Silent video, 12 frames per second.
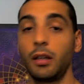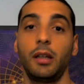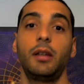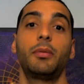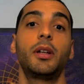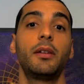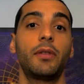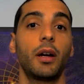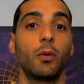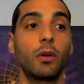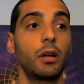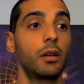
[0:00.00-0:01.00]
Even if I
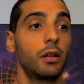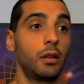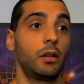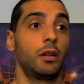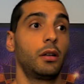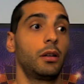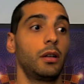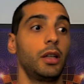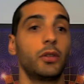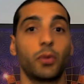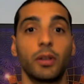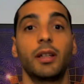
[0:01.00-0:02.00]
were,
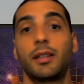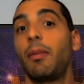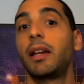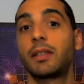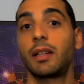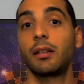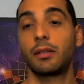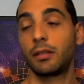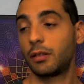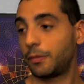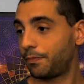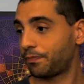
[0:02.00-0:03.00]
it makes sense.
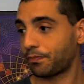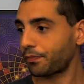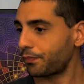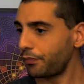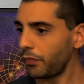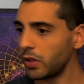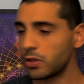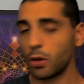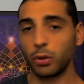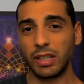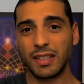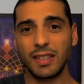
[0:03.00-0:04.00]
So
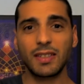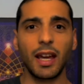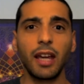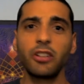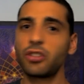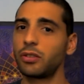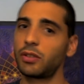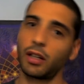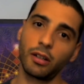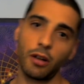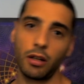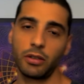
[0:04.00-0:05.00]
this is ancient
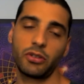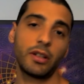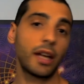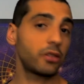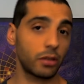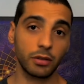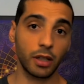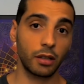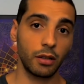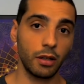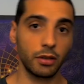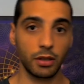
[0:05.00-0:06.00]
technology, natural
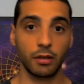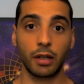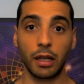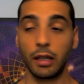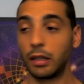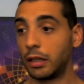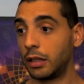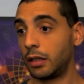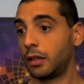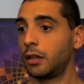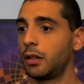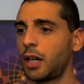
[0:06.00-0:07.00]
technology, okay?
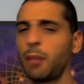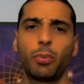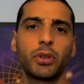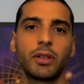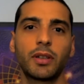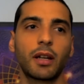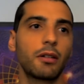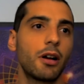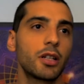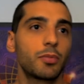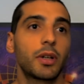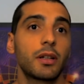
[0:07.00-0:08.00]
I'm putting
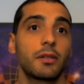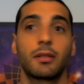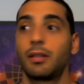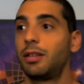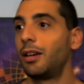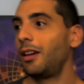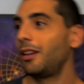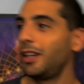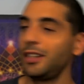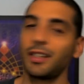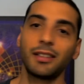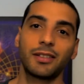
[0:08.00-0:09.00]
technology because
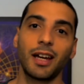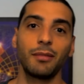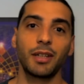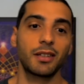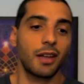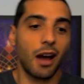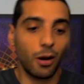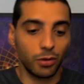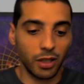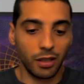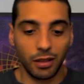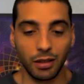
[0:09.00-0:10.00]
in that time that's how
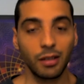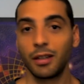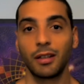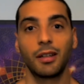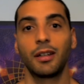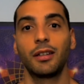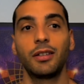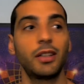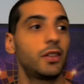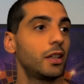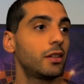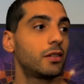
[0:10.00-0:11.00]
they
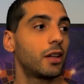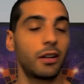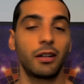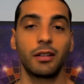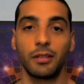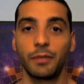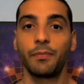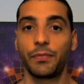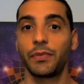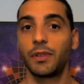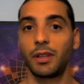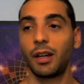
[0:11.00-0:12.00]
did their
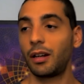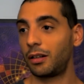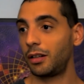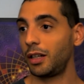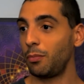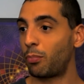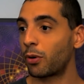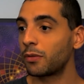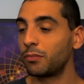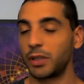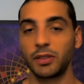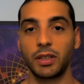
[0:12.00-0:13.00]

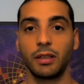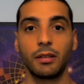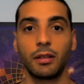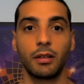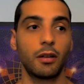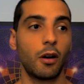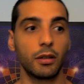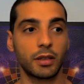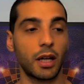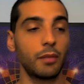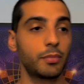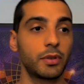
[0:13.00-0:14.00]
improvements in all
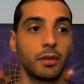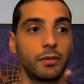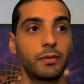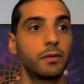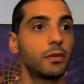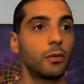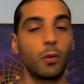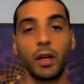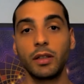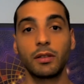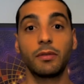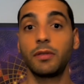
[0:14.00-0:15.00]
types of
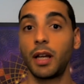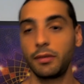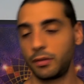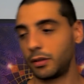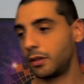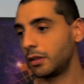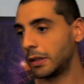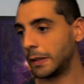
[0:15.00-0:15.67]
ways of life, you know?